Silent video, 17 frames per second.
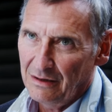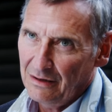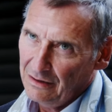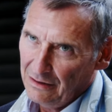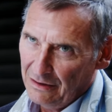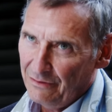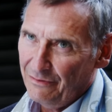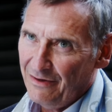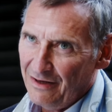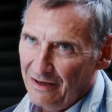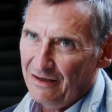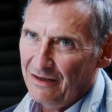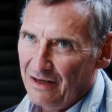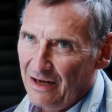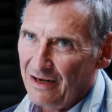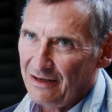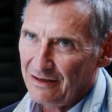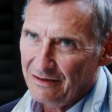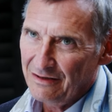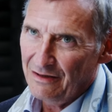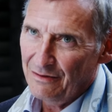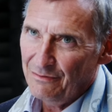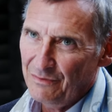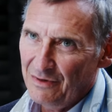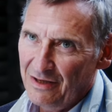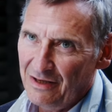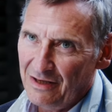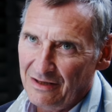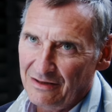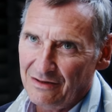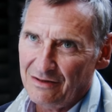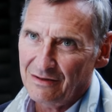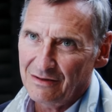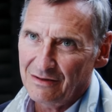in the very dark, grim days.